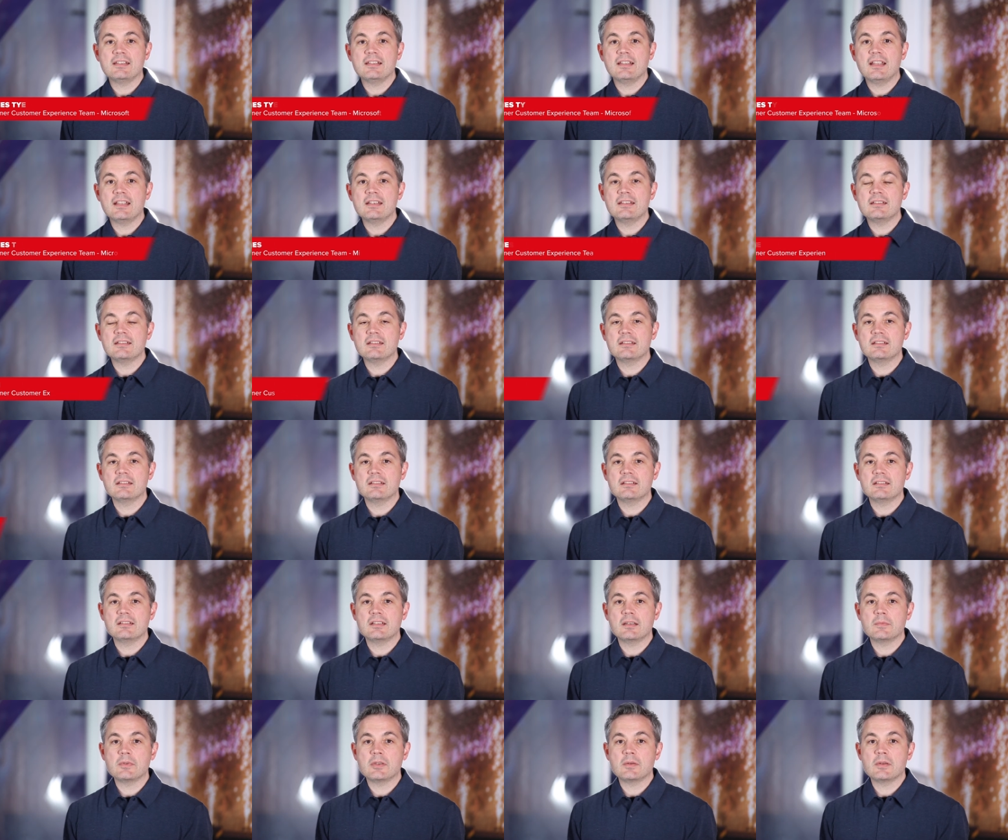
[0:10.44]
in London
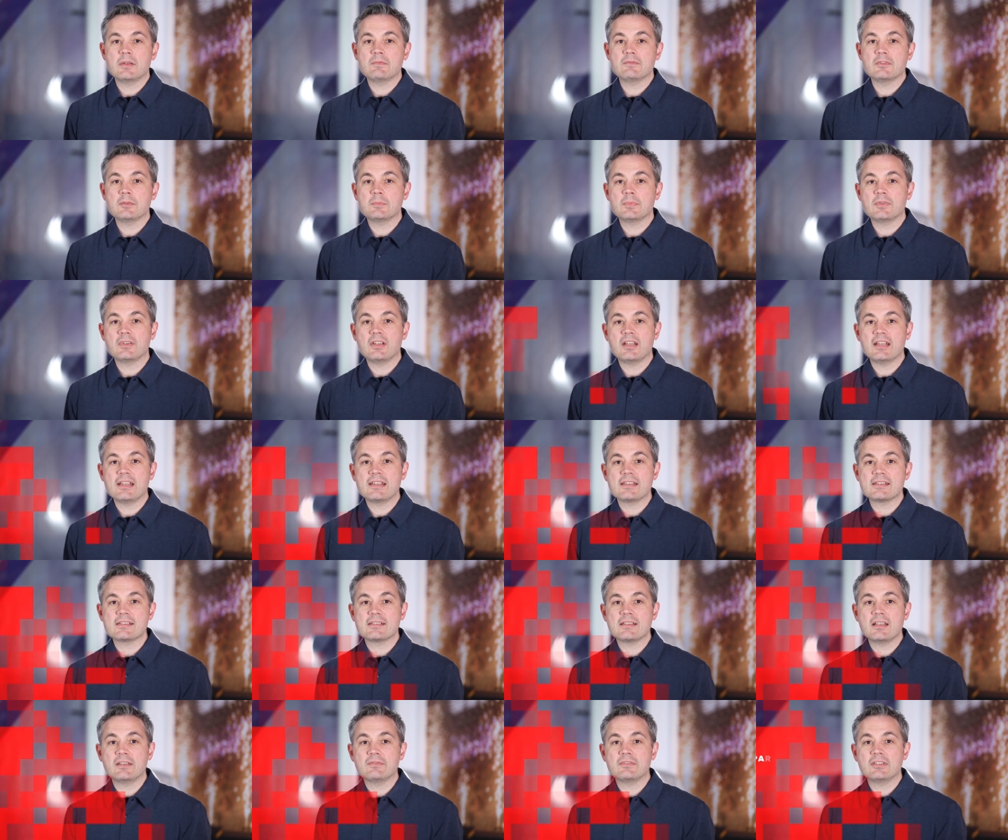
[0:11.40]
at WM
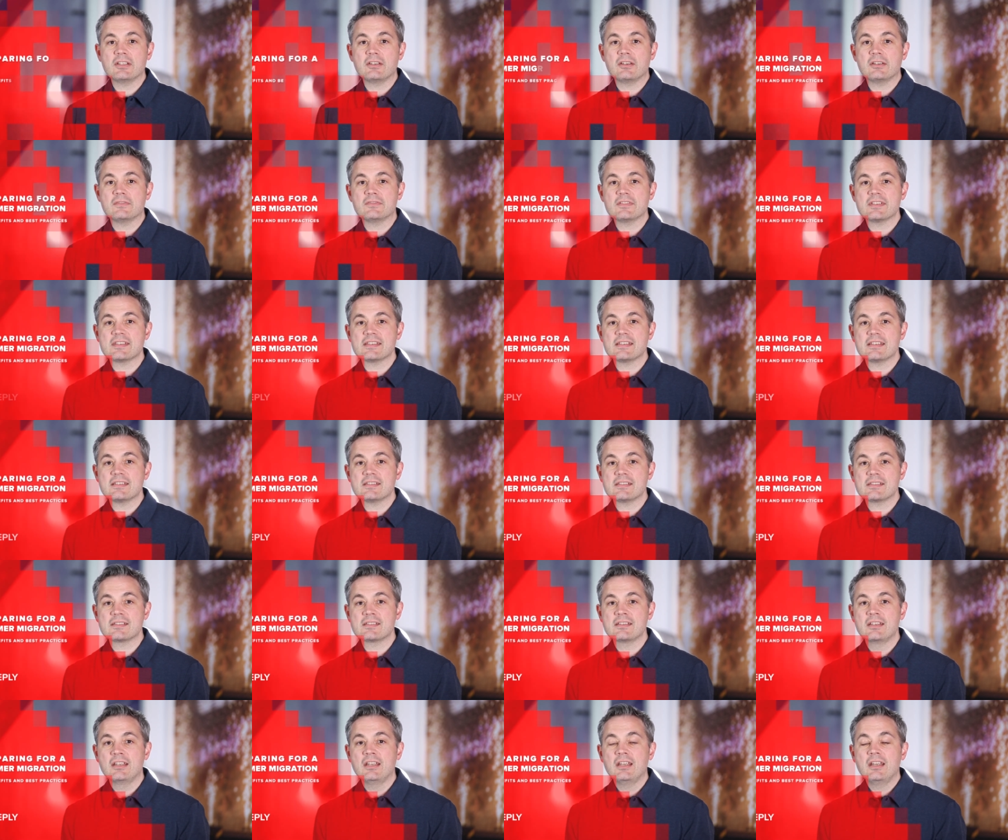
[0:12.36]
Reply's lovely
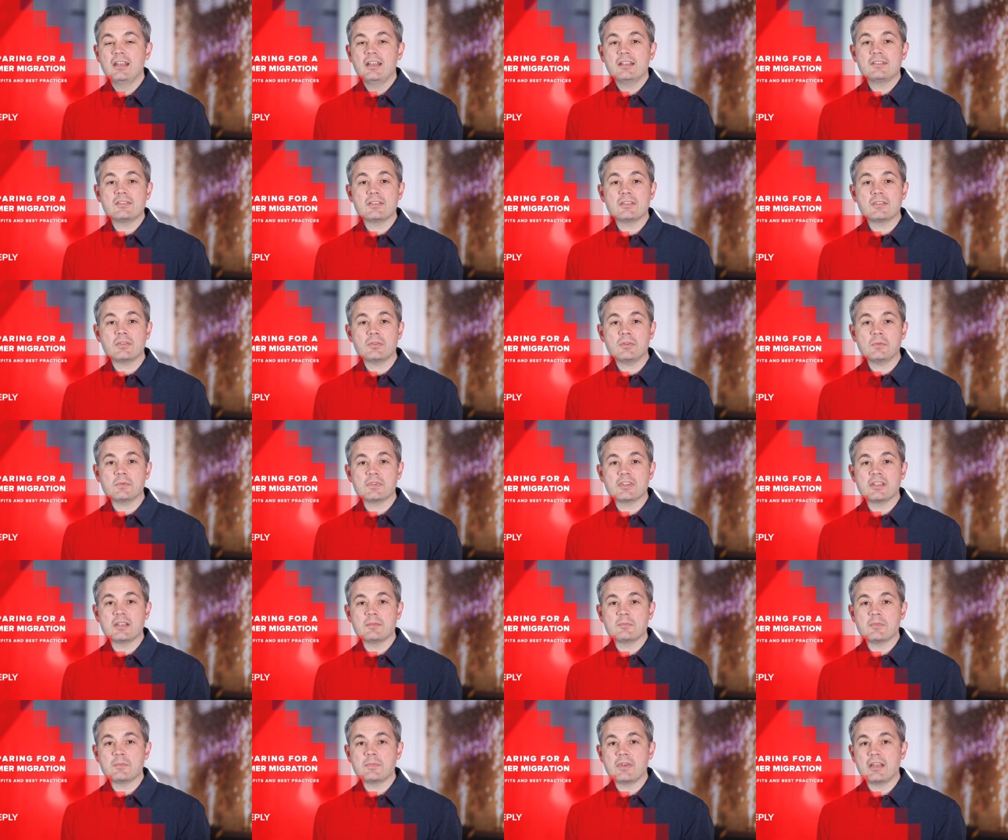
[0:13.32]
offices to talk with
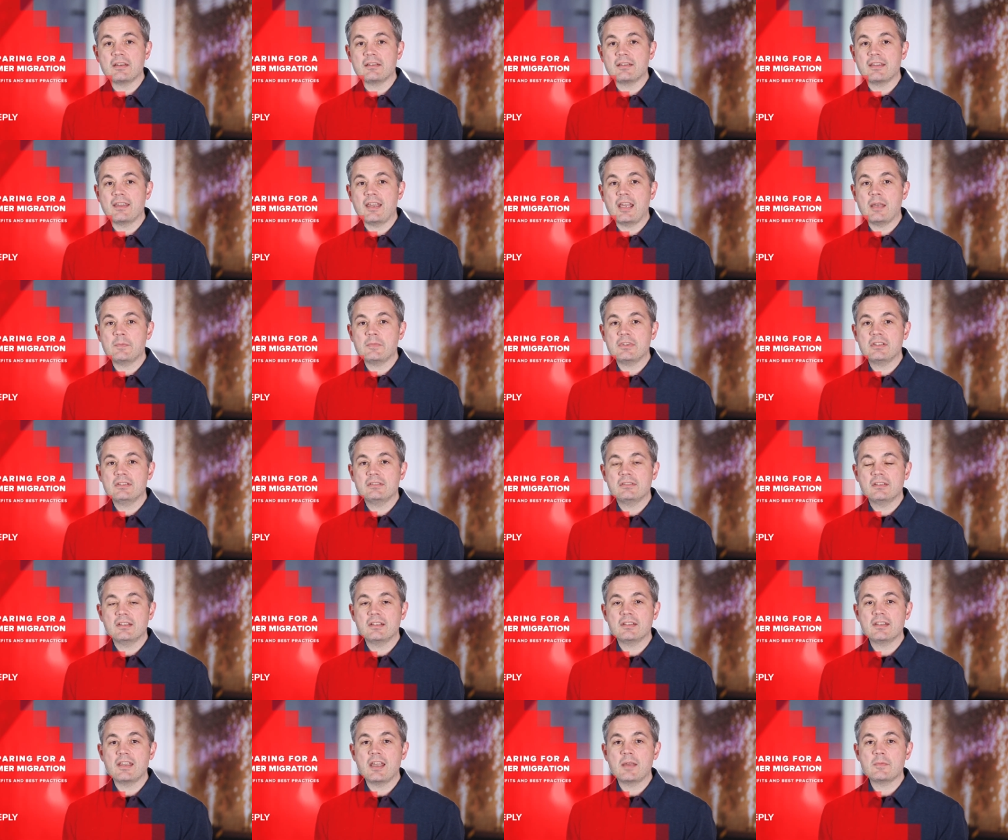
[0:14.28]
them about Yammer
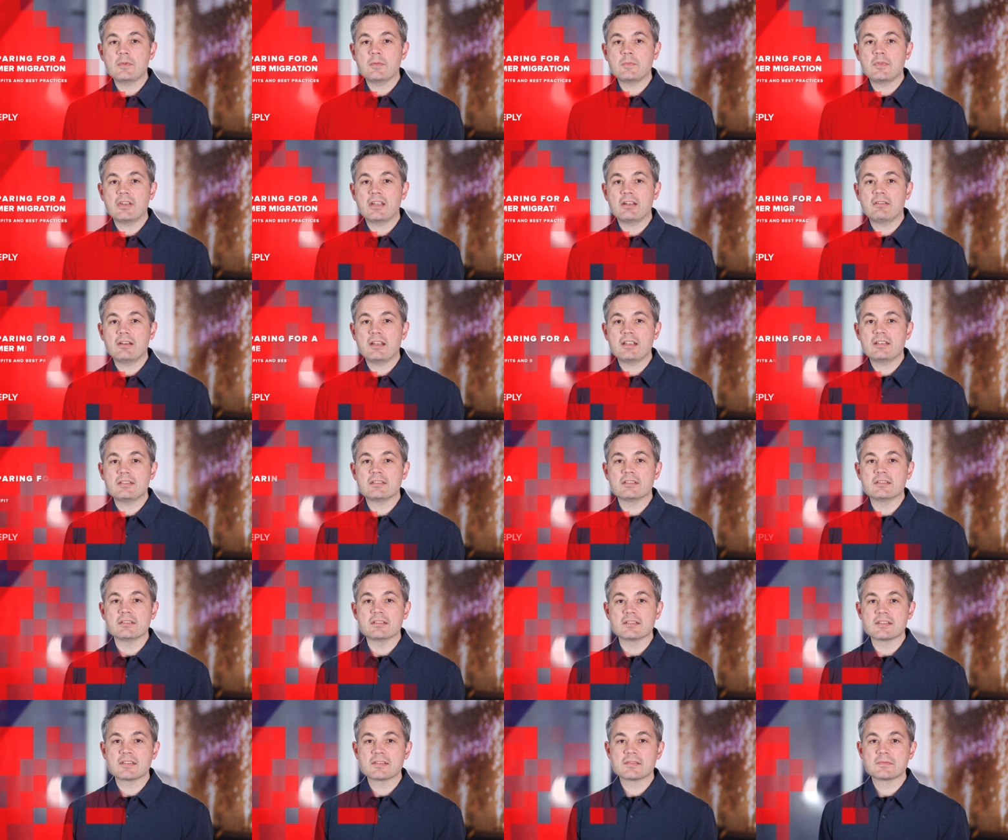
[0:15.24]
and Yammer
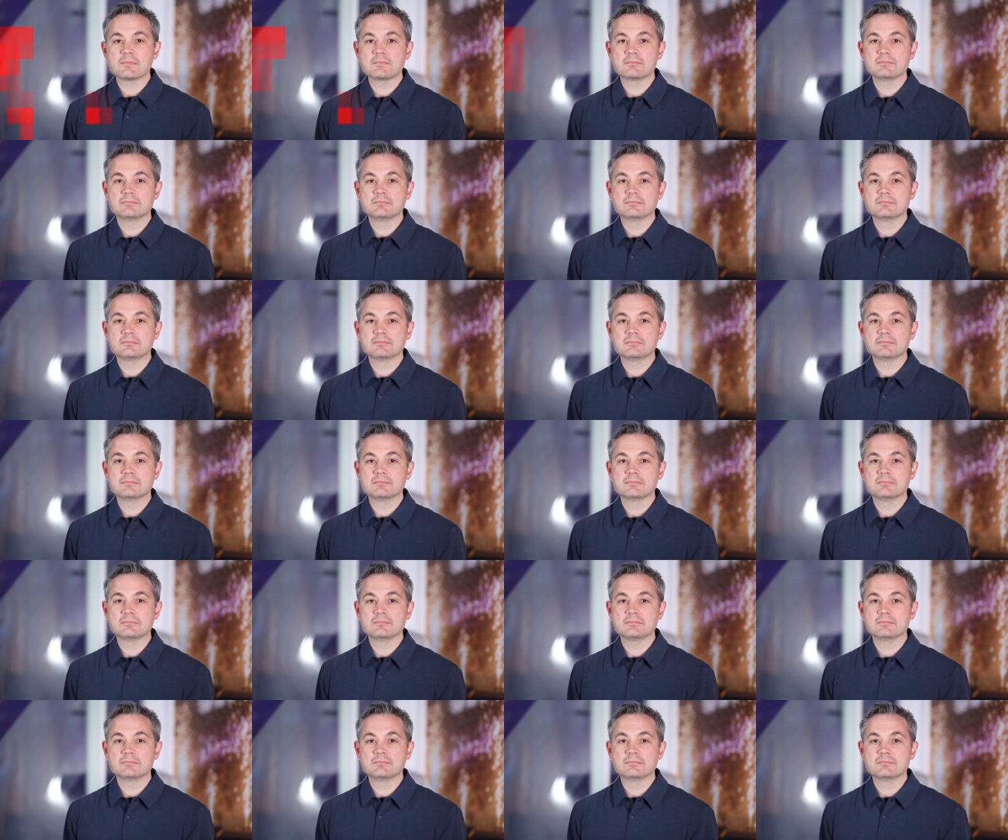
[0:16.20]
migrations.